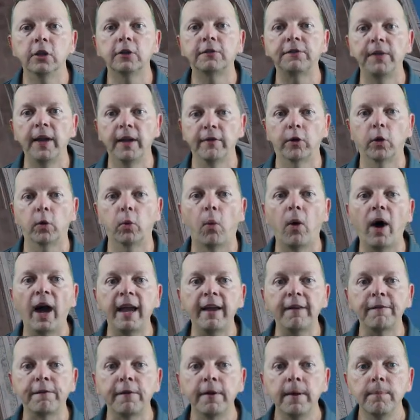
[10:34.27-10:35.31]
his favorite
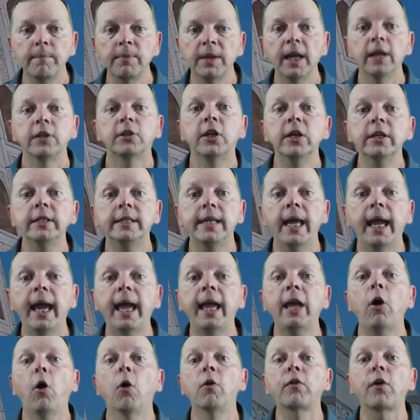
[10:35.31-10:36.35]
wife.
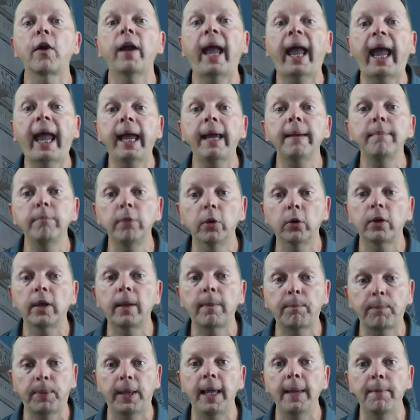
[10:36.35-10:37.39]
Today, over 8
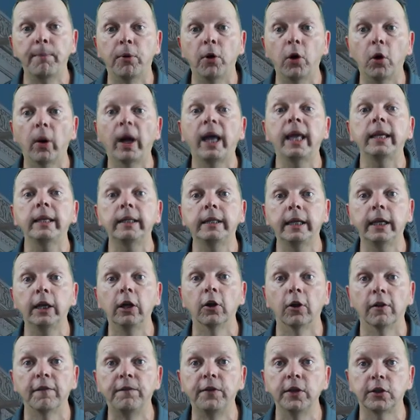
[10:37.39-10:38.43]
million people a
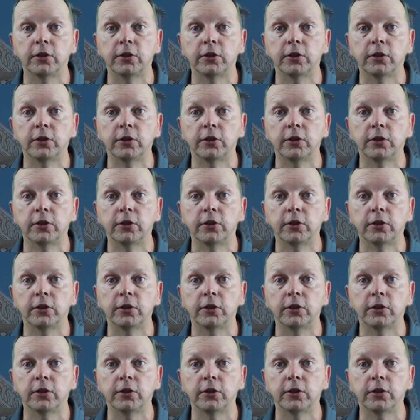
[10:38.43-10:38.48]
year